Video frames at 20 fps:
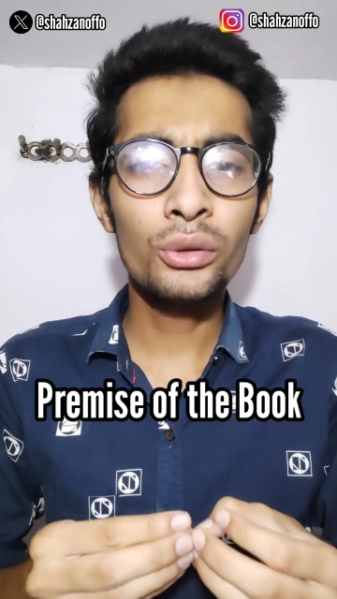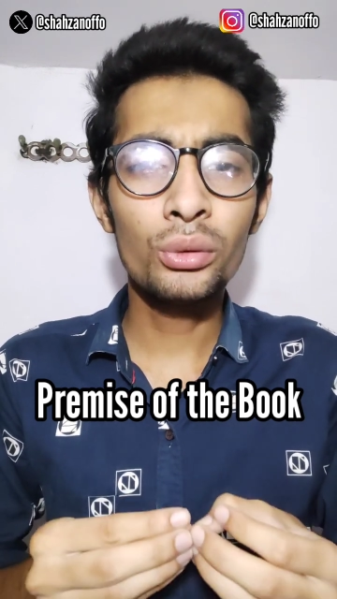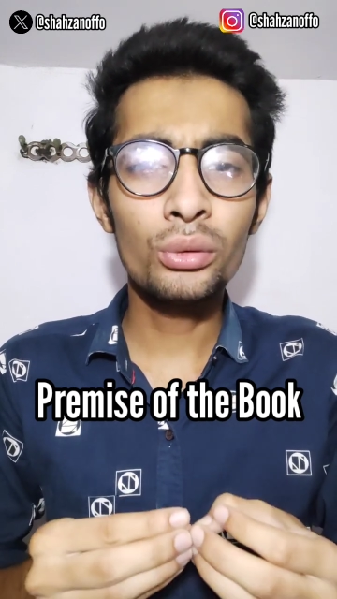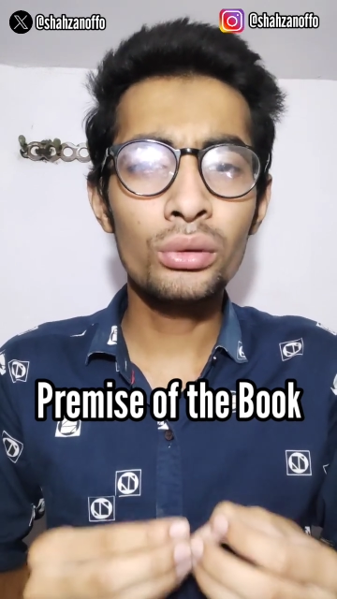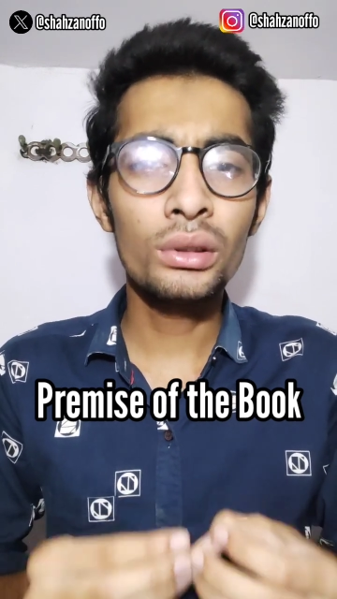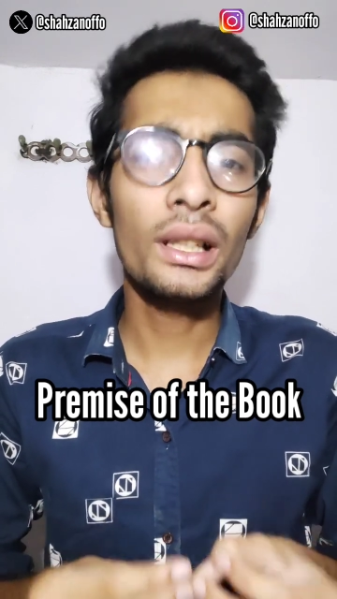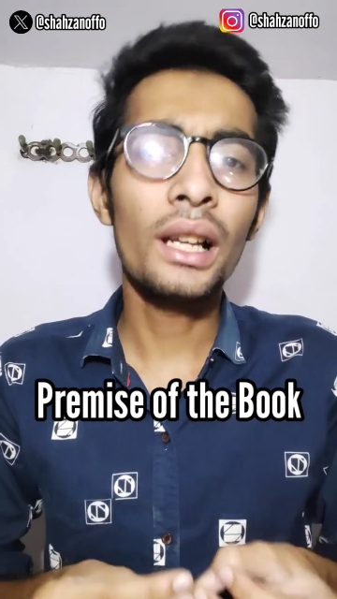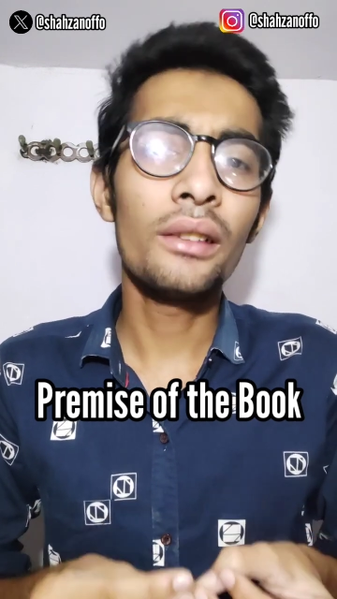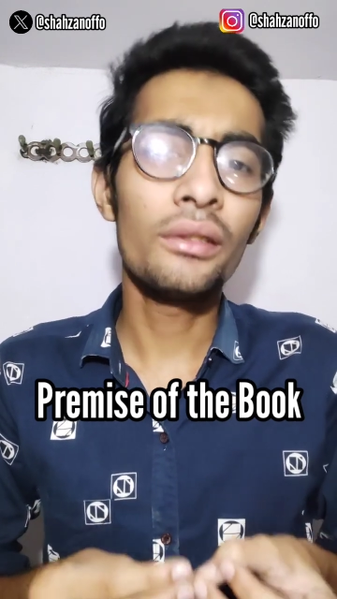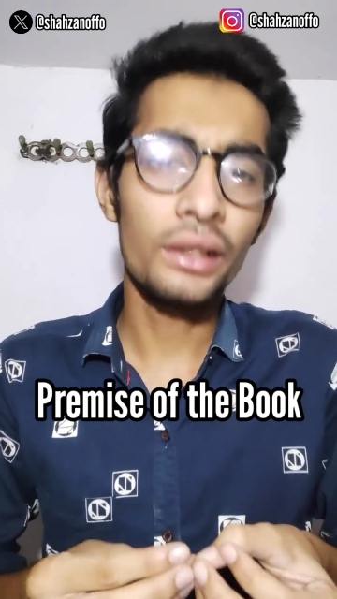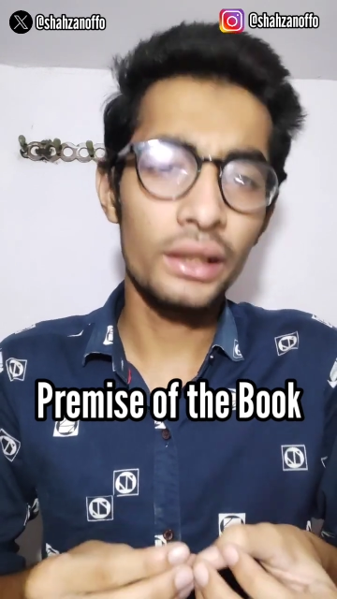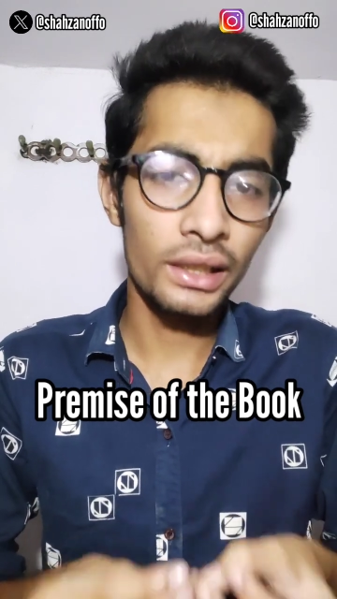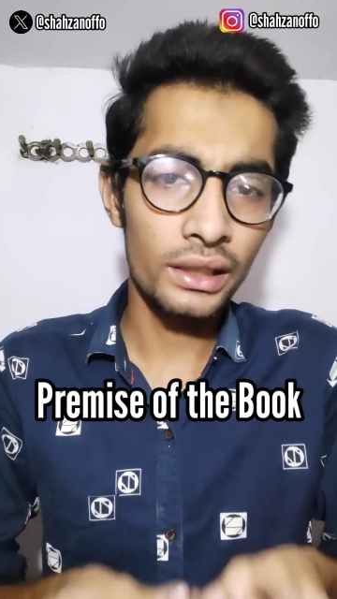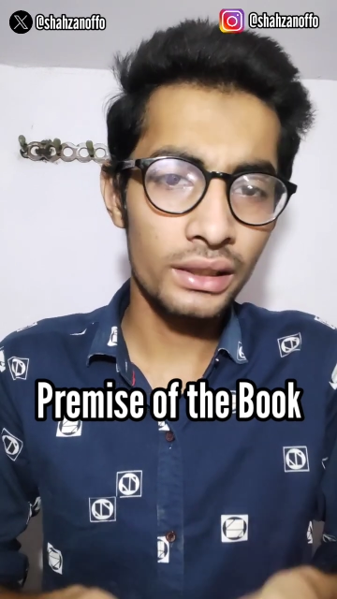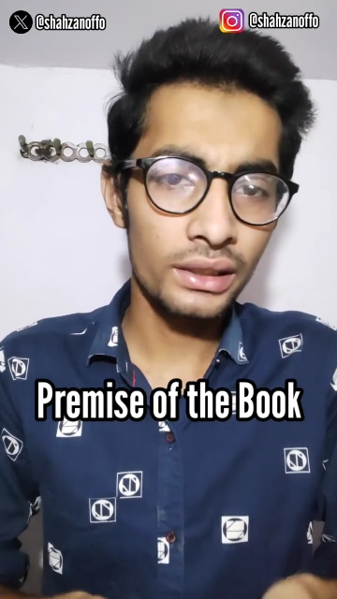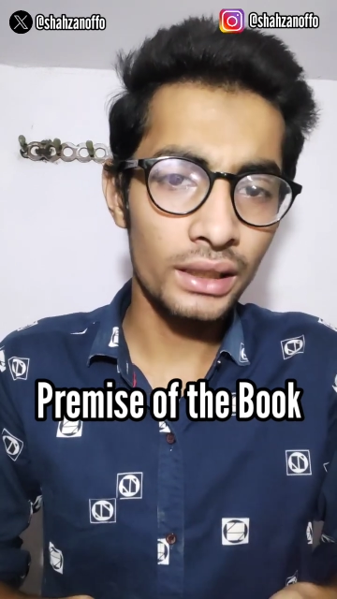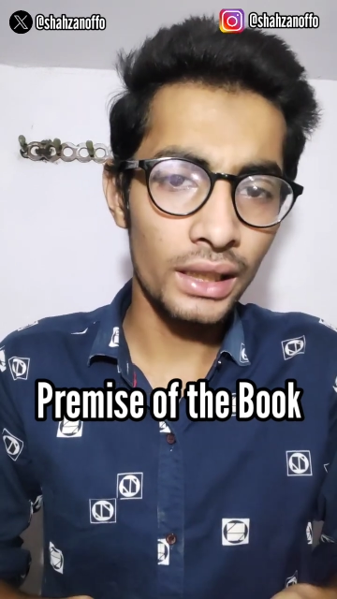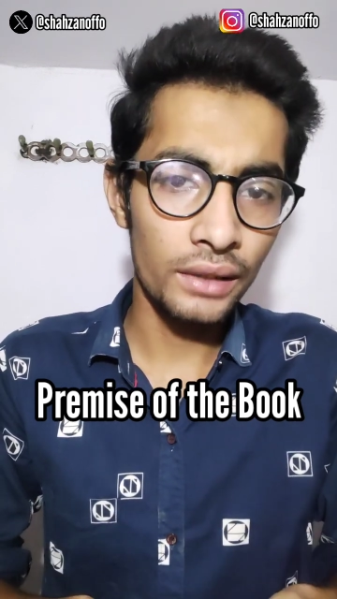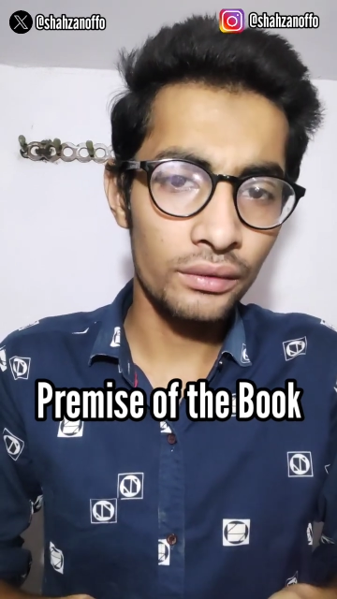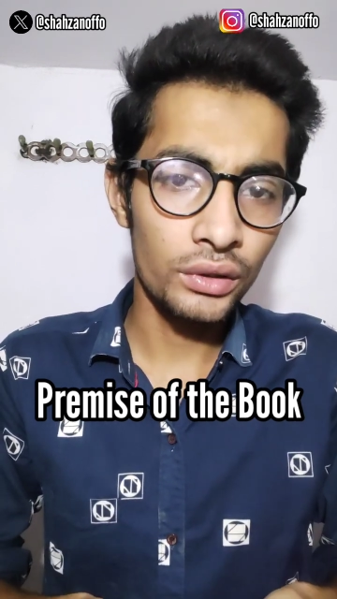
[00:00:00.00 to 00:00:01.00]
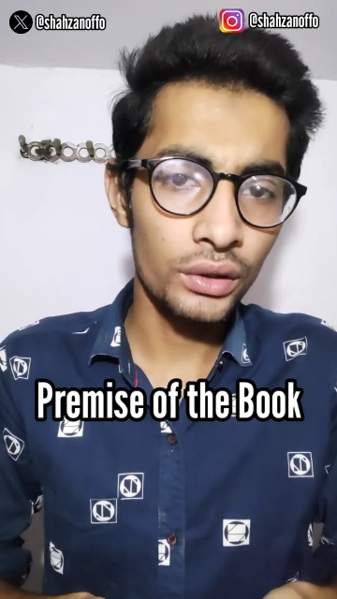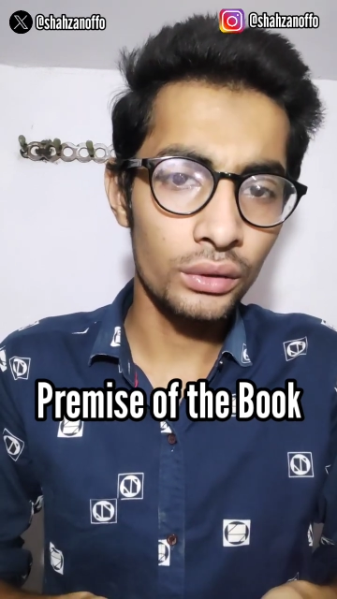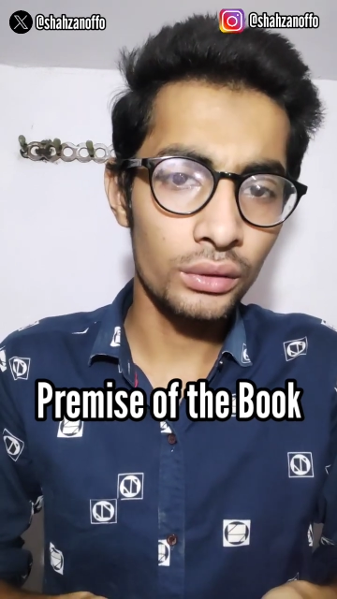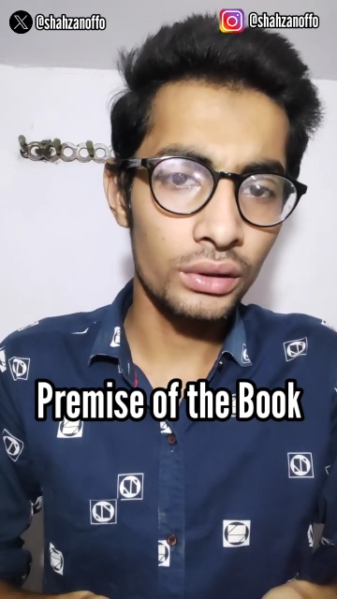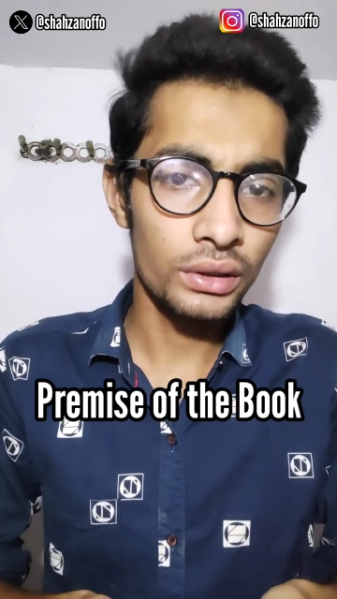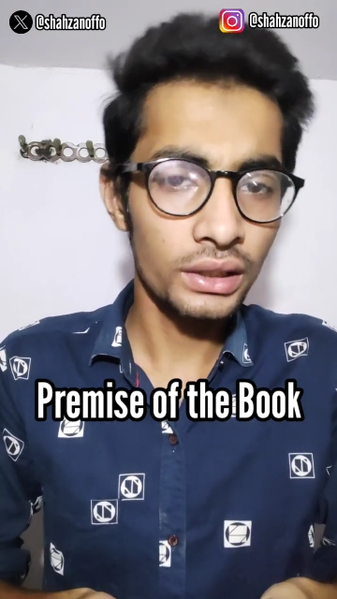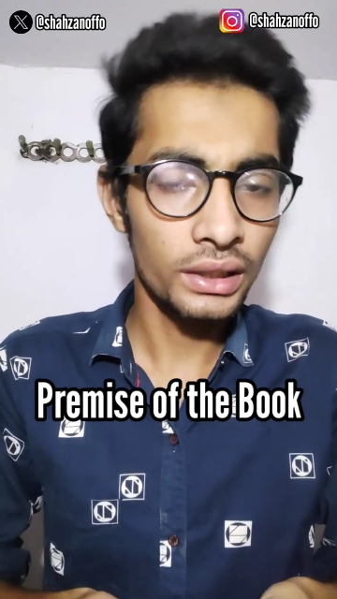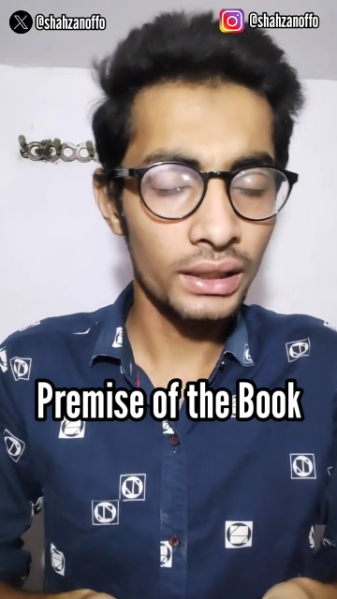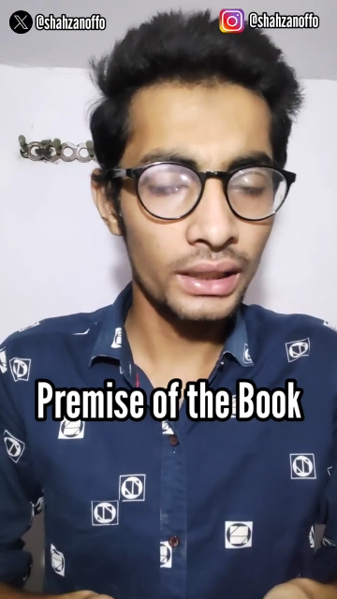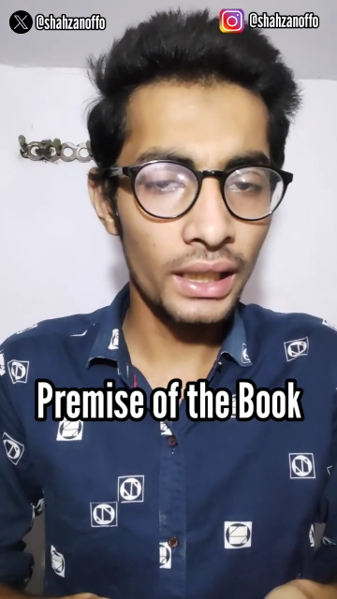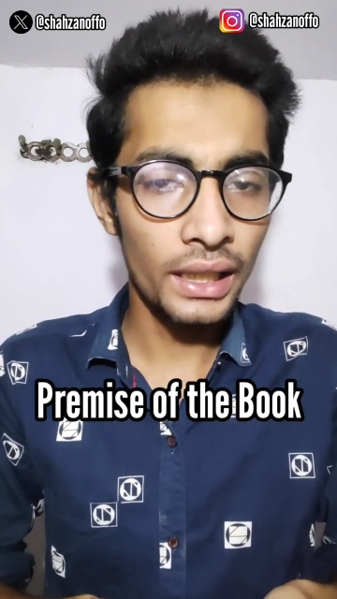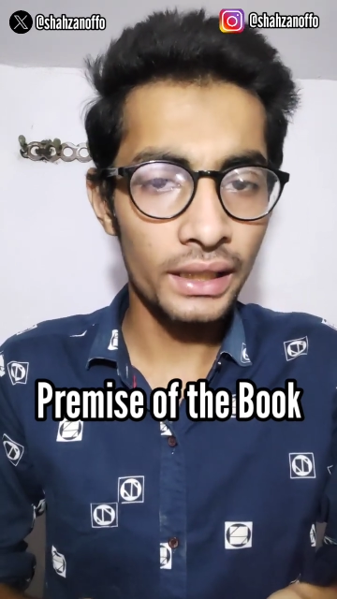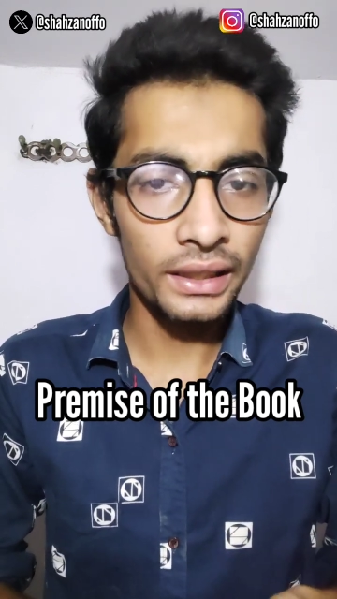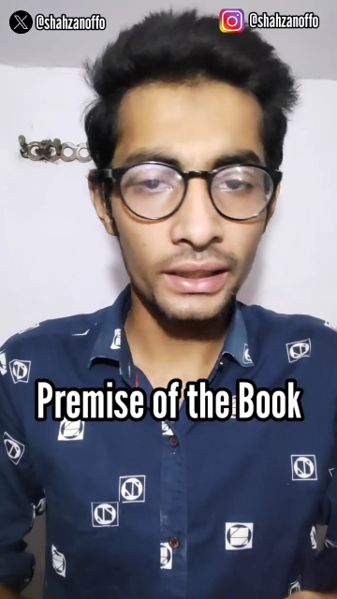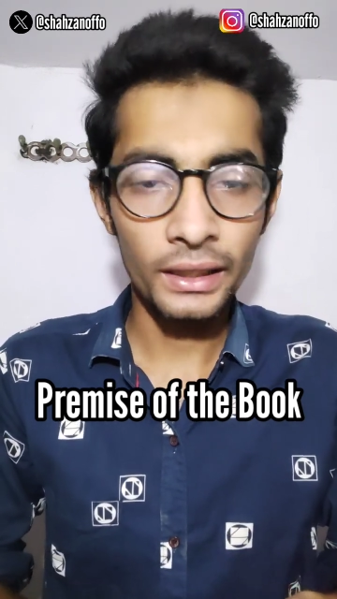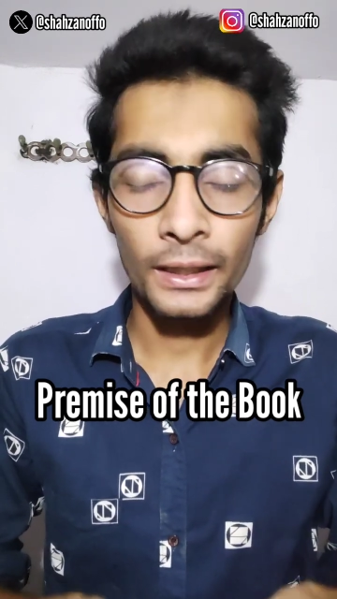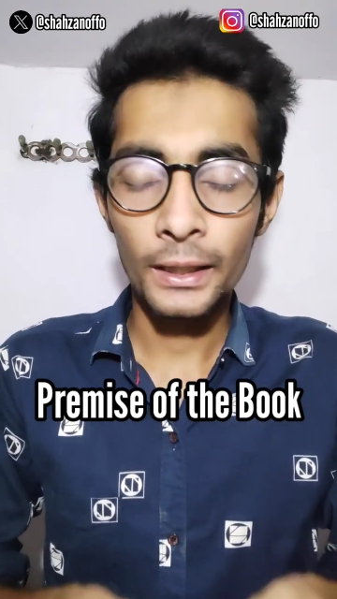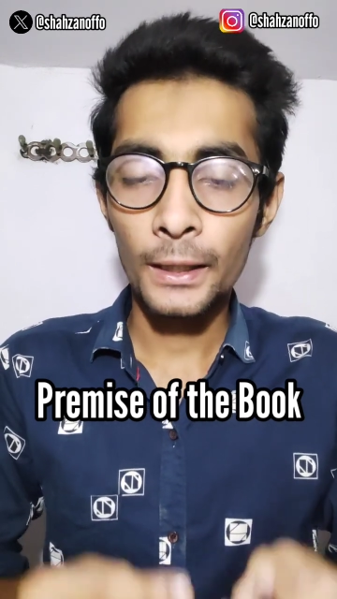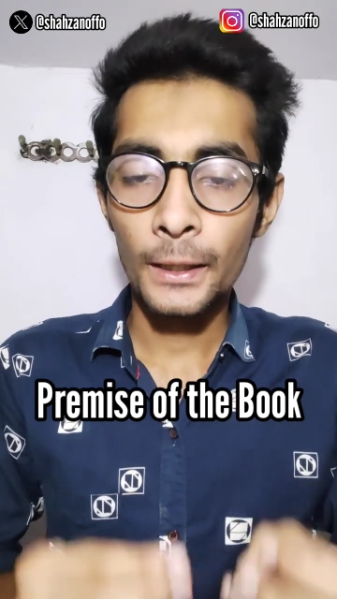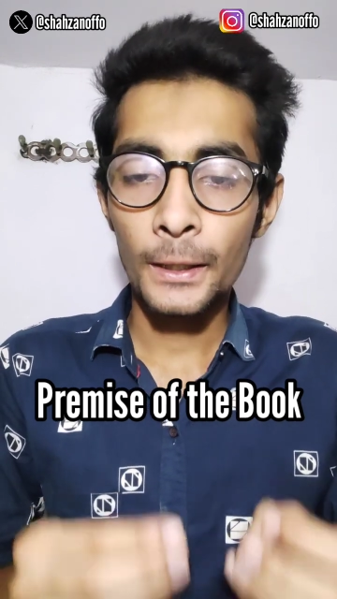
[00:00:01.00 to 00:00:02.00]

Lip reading: to love in his life, you could say, right?